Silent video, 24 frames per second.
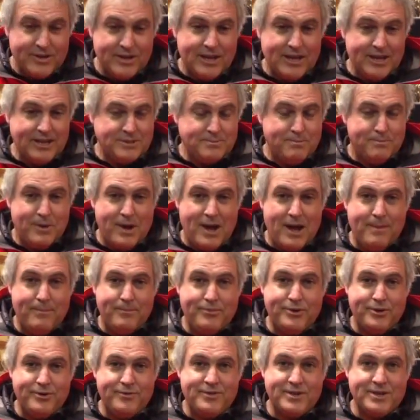it's
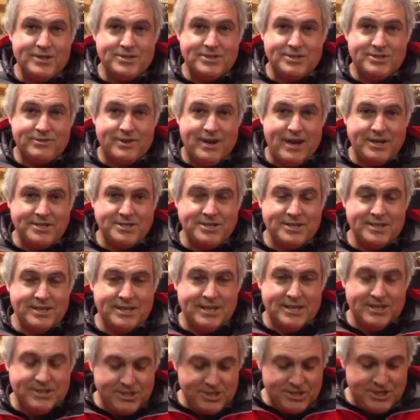bomb-proof construction.
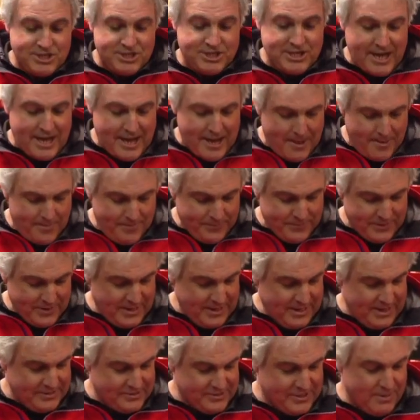It is a shell.
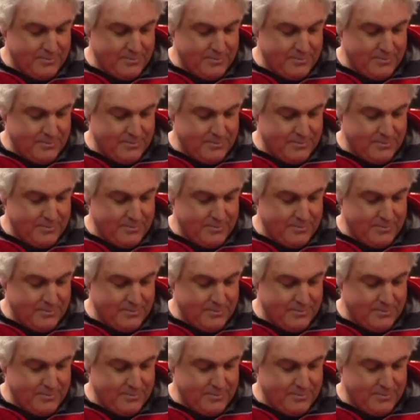It's